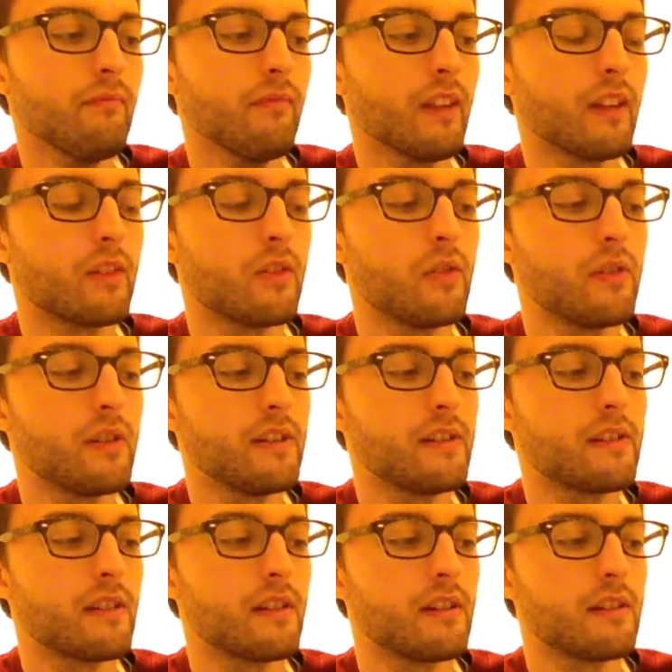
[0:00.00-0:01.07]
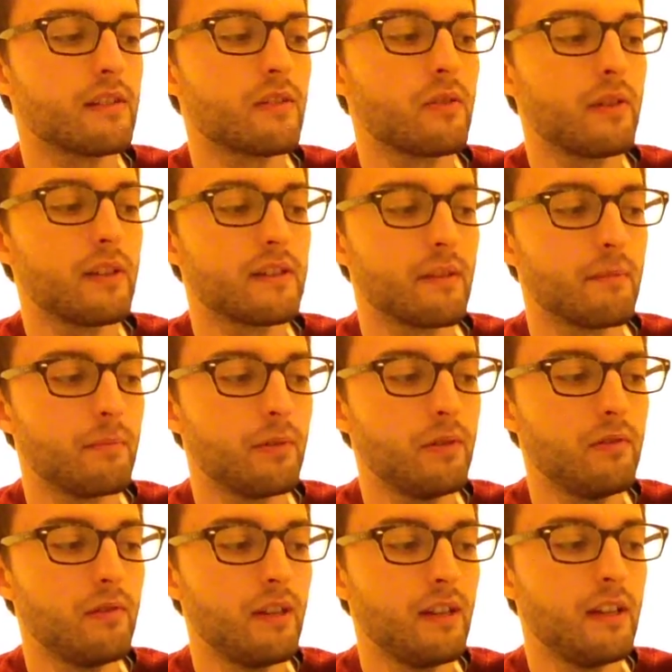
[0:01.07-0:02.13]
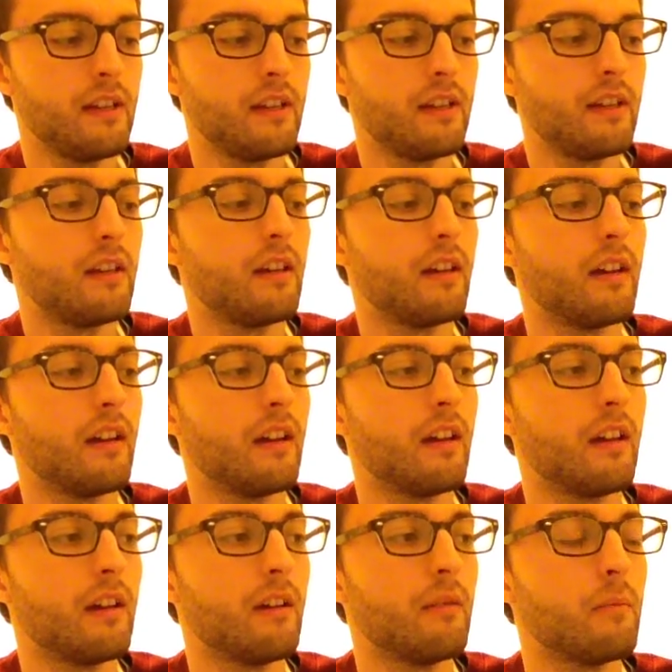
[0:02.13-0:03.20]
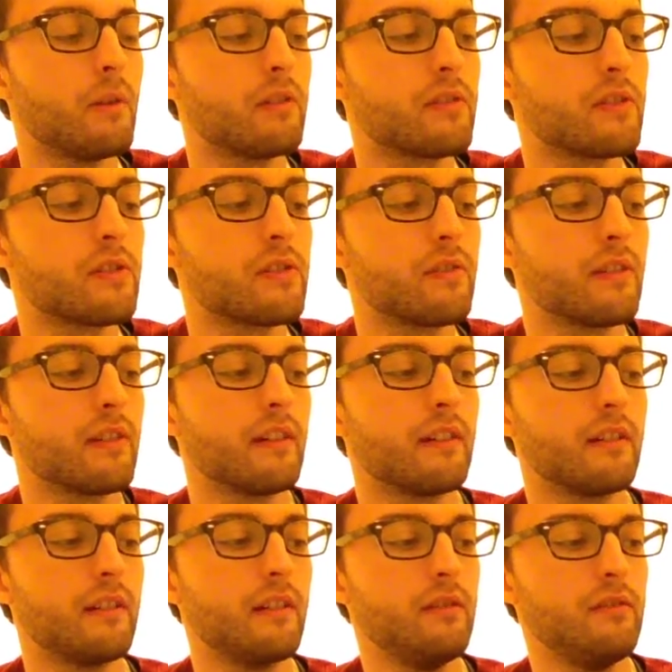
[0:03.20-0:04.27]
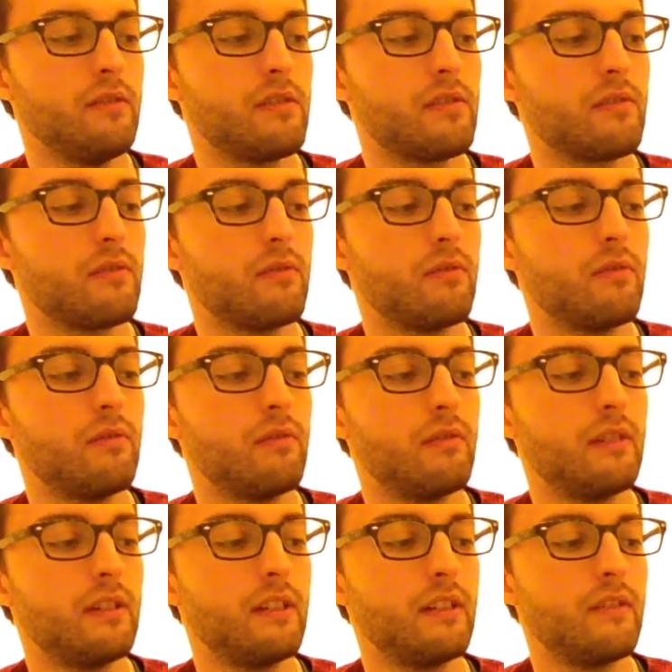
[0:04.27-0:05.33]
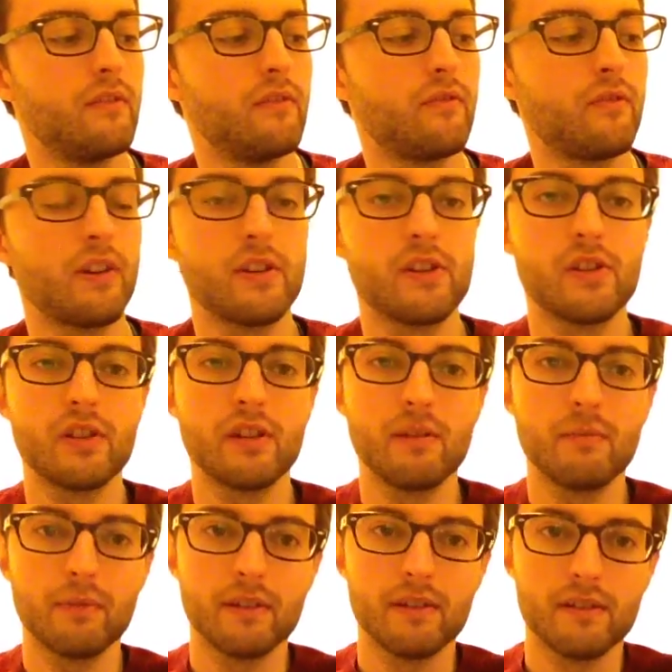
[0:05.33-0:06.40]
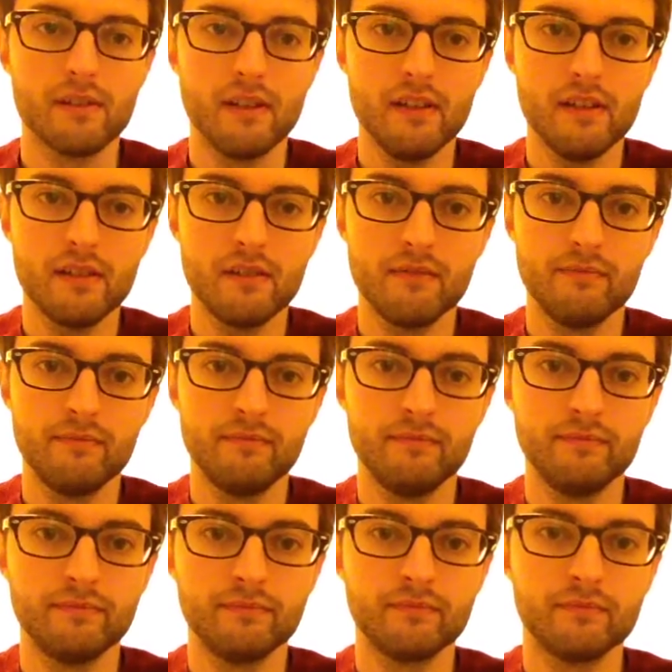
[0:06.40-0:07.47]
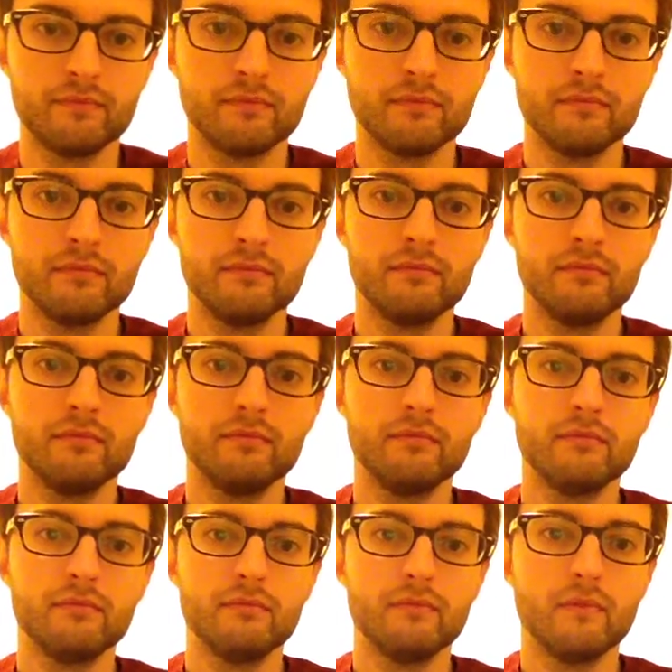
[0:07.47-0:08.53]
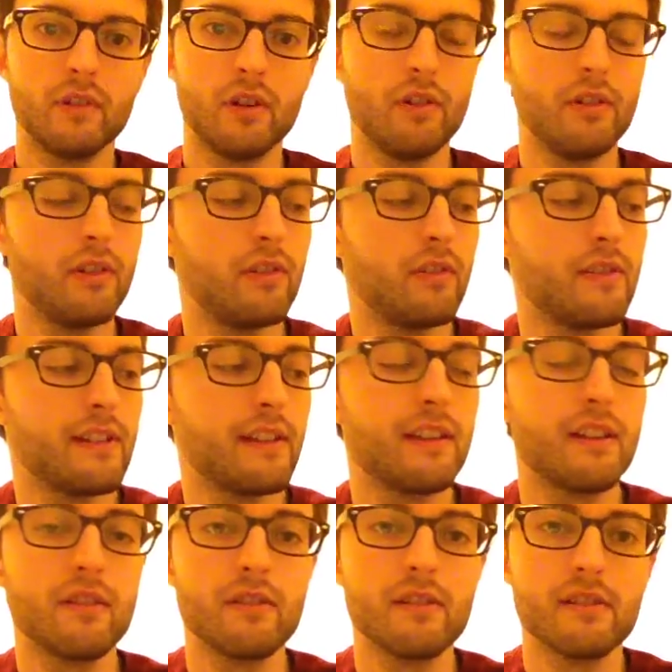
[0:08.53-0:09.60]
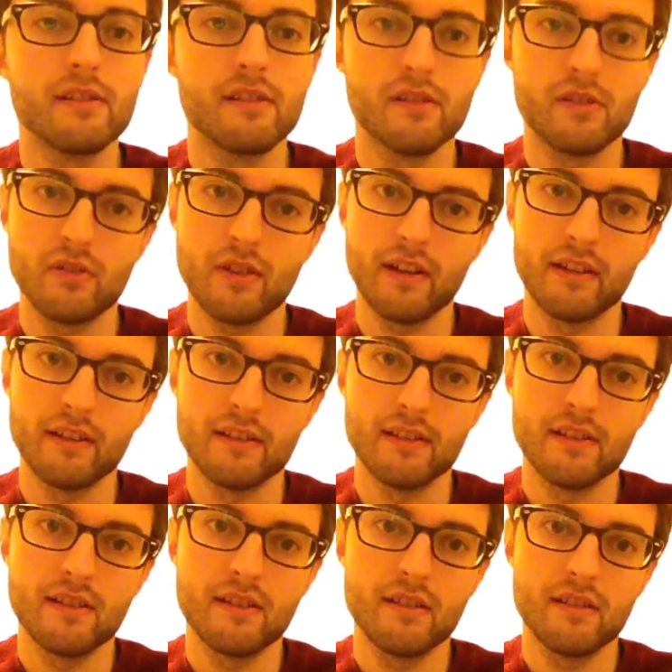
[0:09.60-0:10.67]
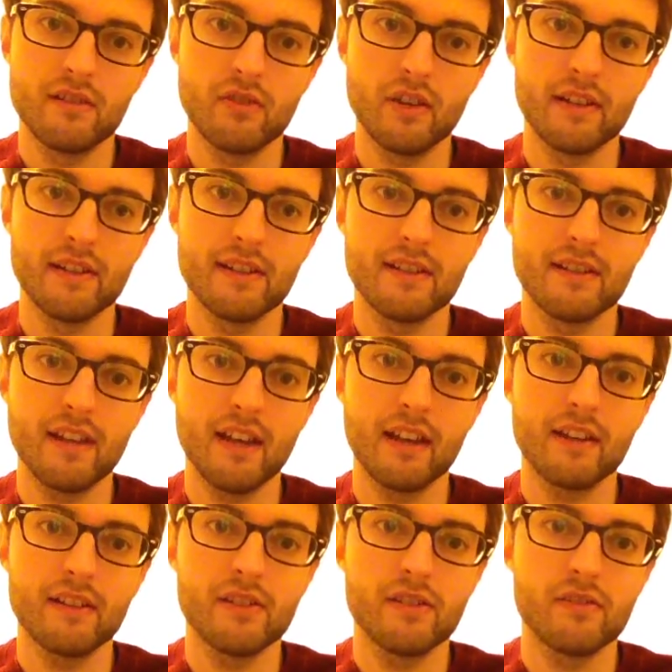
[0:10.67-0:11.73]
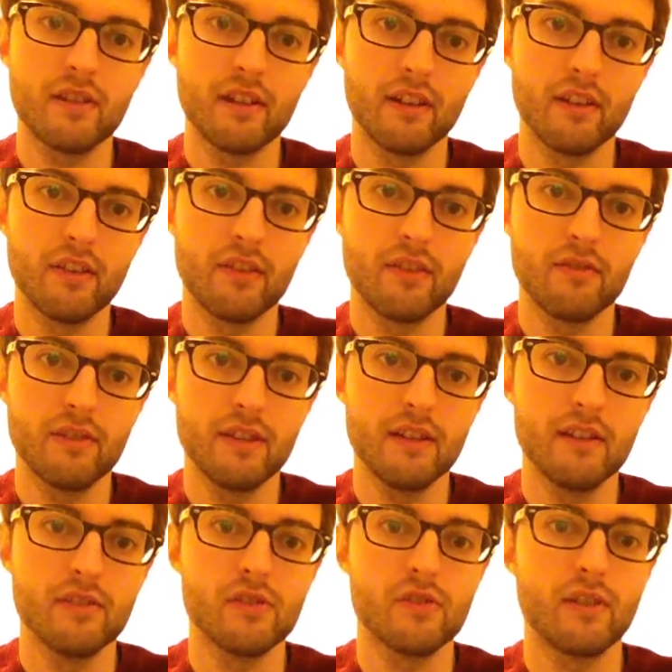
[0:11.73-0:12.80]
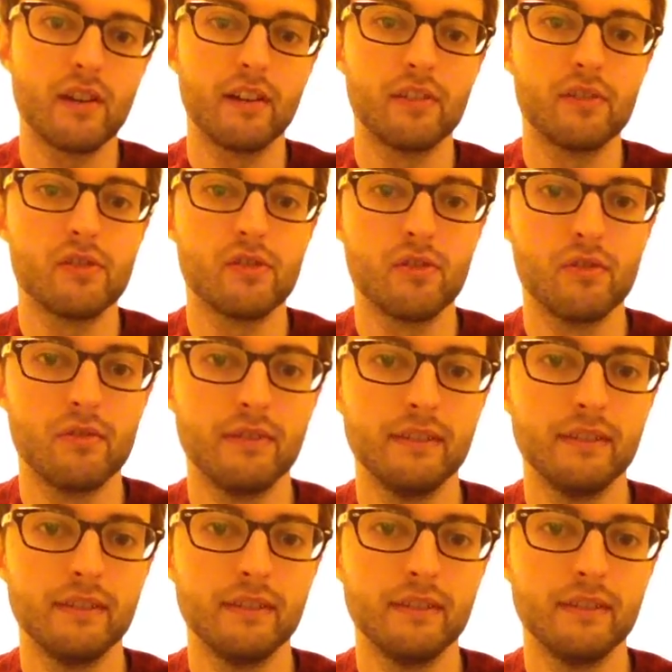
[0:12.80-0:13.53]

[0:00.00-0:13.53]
The chorus is quite simple. I'll just show you that now. So first shape is this. All you're using here is the strings, string 6, string 3 and string 2.